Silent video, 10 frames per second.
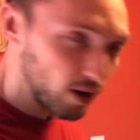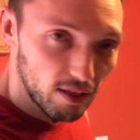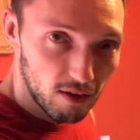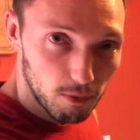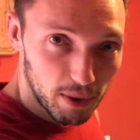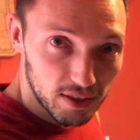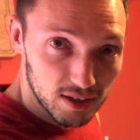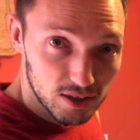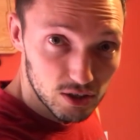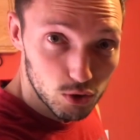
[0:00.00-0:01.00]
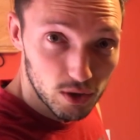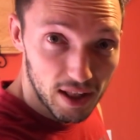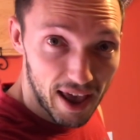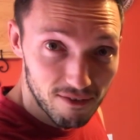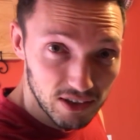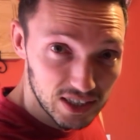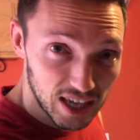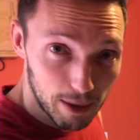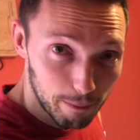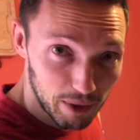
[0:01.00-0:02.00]
what I love about this, you can have the
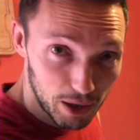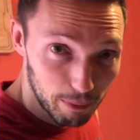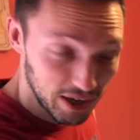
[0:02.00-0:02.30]
same meal